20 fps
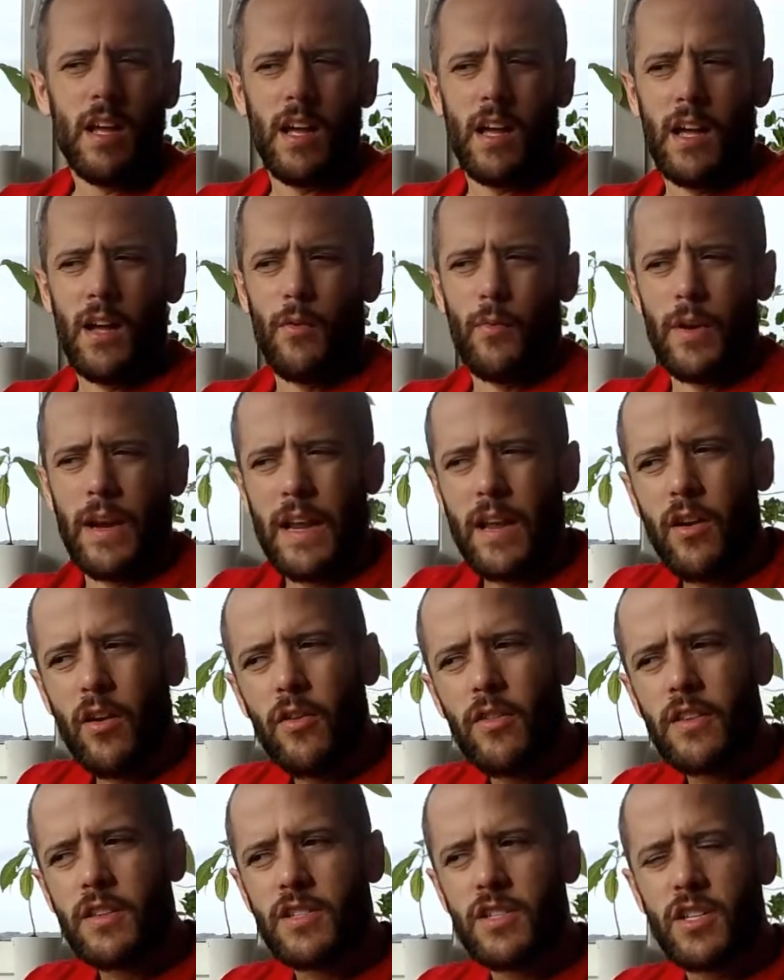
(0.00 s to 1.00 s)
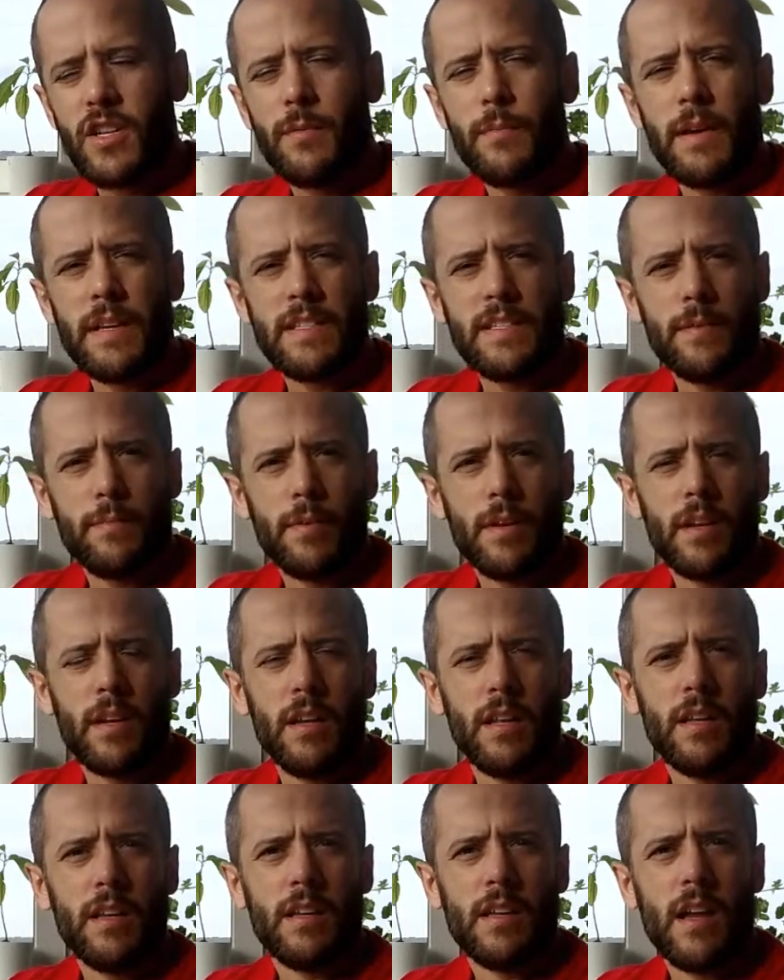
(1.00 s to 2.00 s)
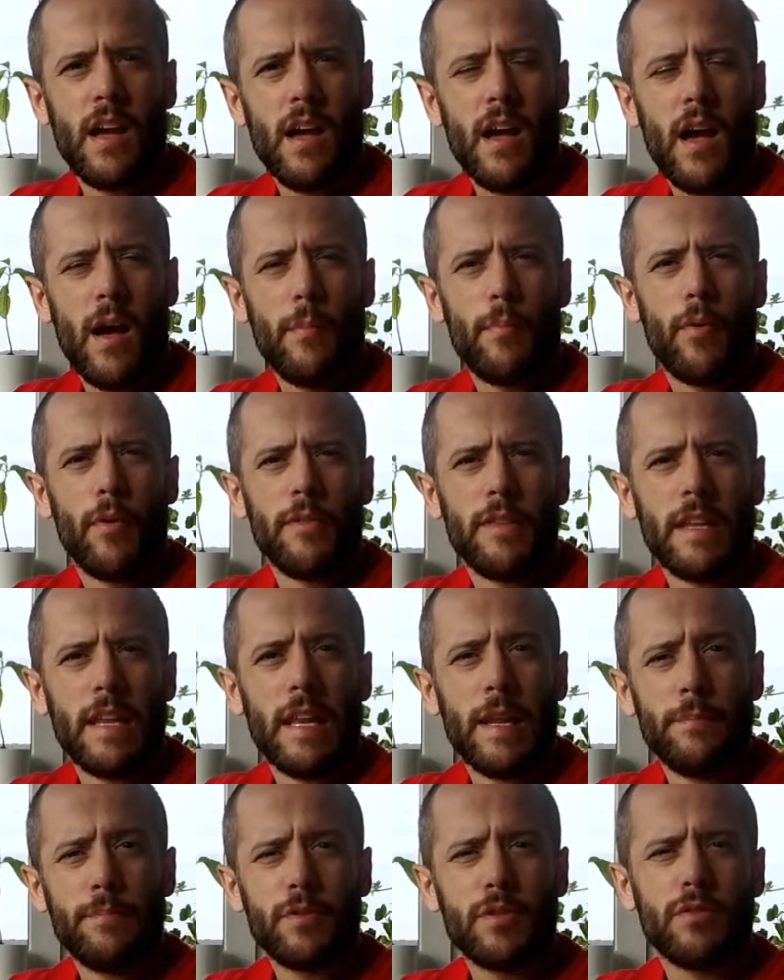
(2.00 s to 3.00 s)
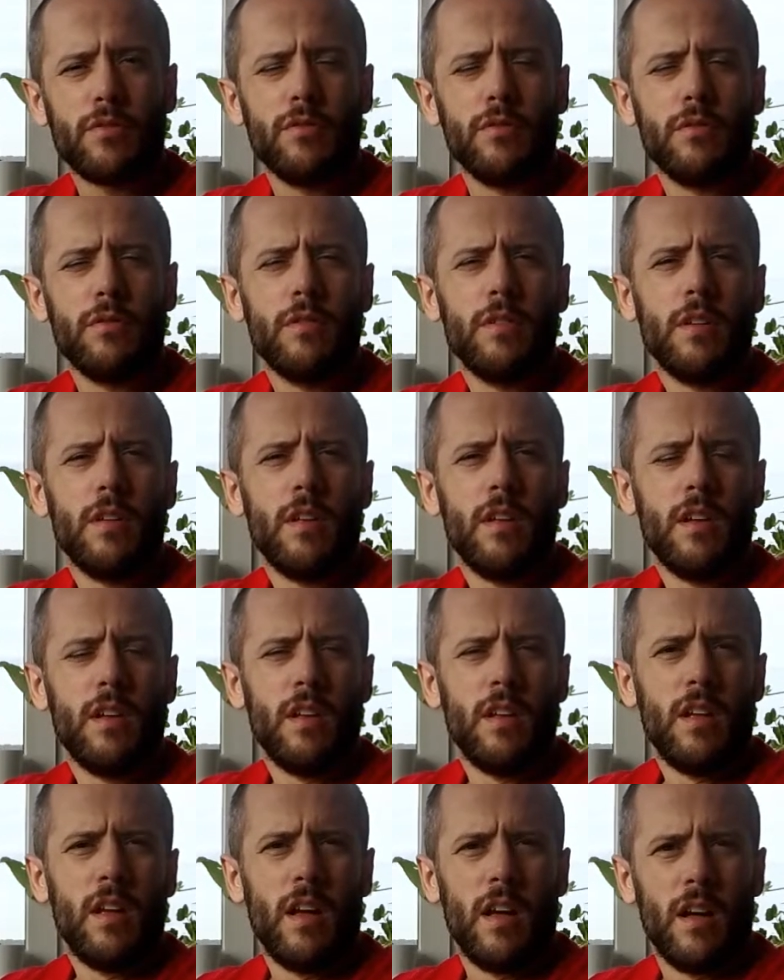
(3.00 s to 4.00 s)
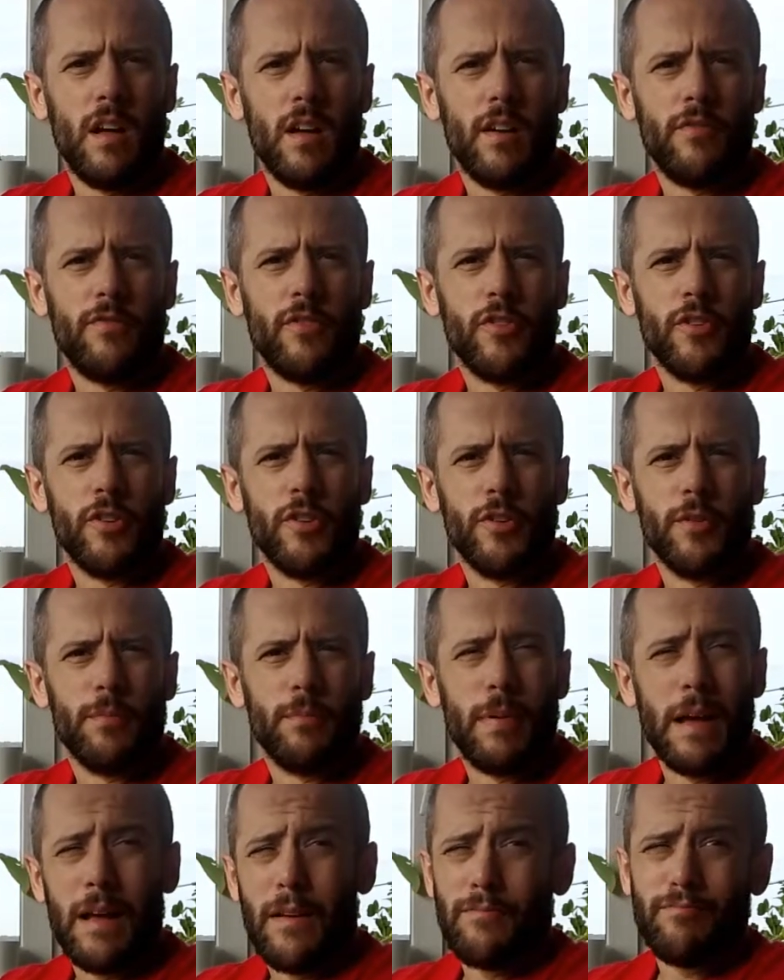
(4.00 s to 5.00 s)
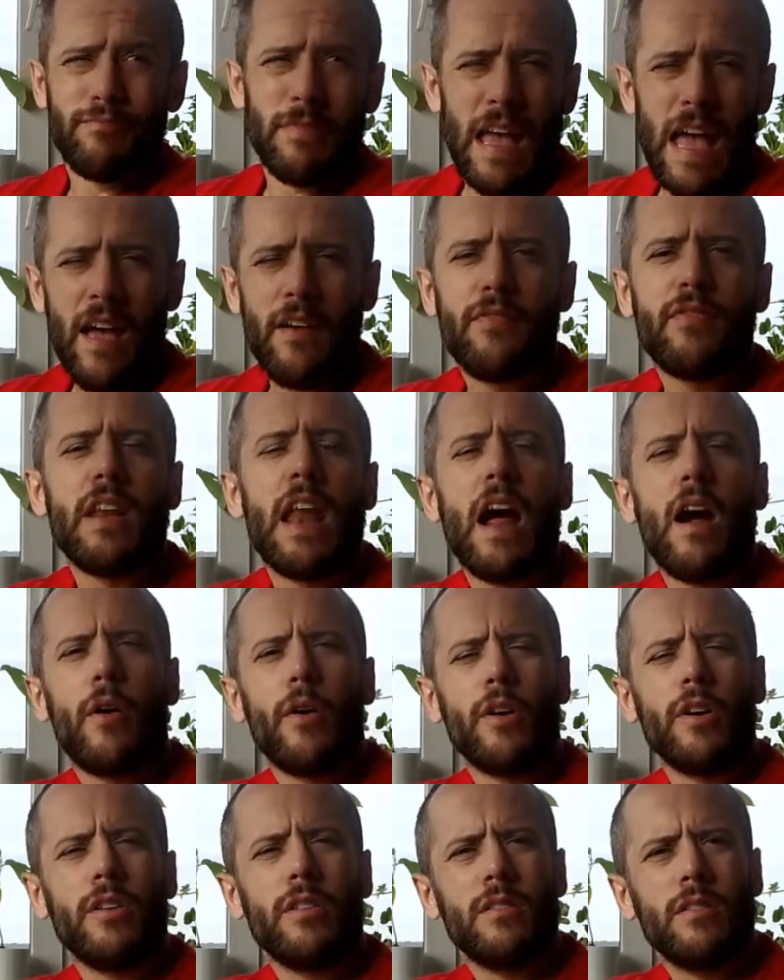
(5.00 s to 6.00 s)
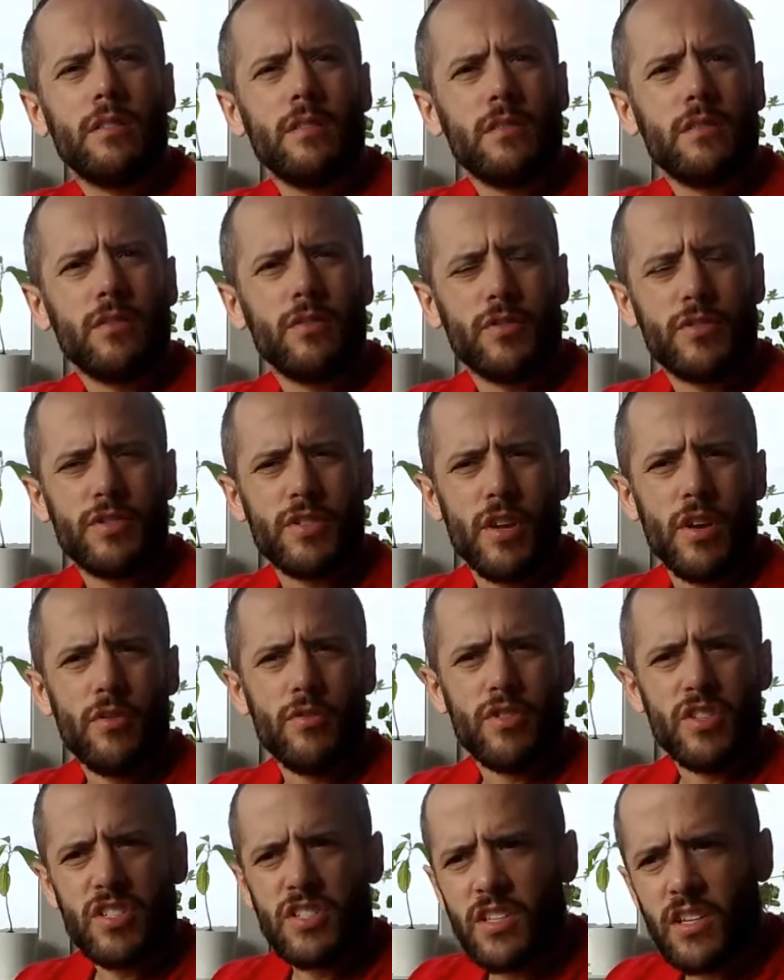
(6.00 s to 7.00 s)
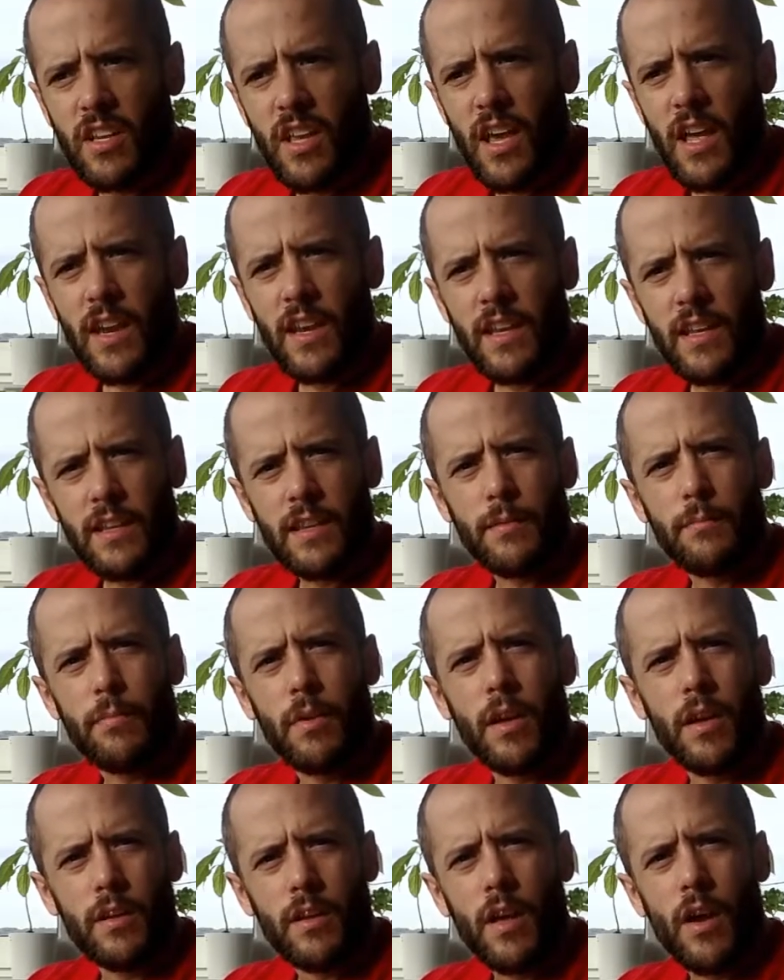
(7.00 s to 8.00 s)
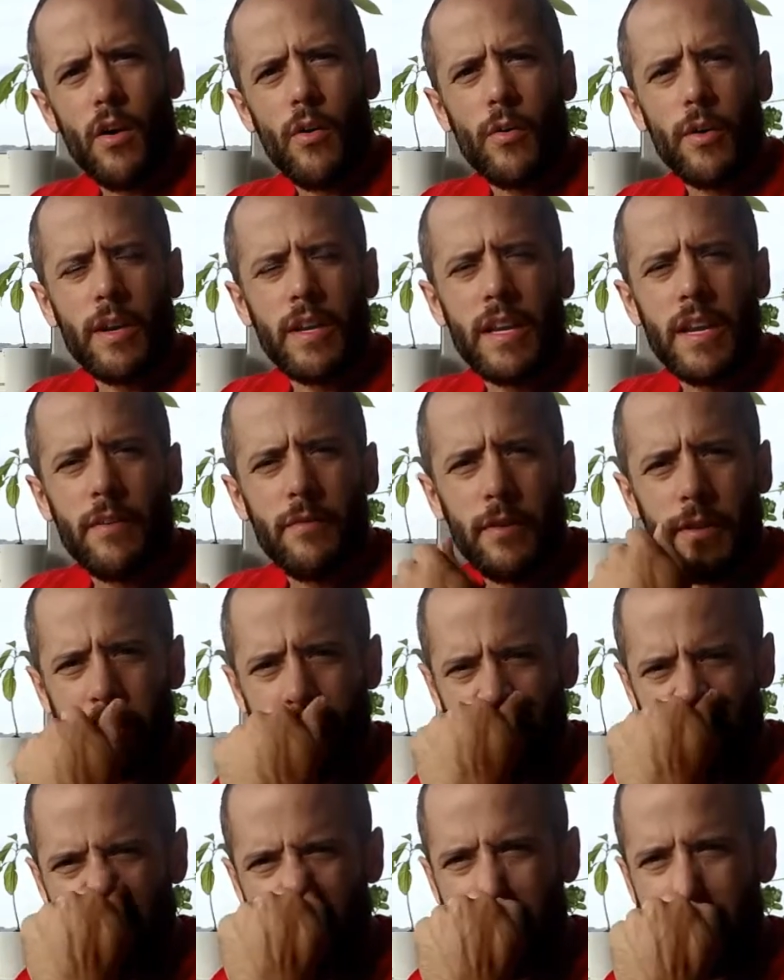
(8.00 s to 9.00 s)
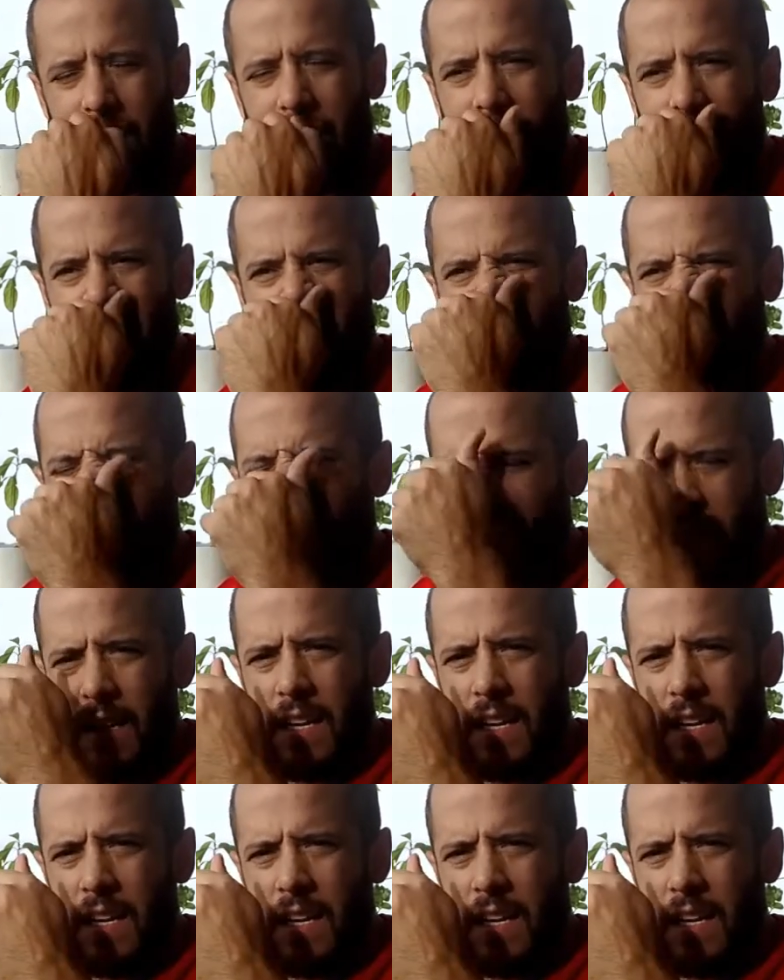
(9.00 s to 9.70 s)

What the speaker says: When I go to the gym, I typically hop on the elliptical for about half an hour or so just to kind of get the blood going and everything like that.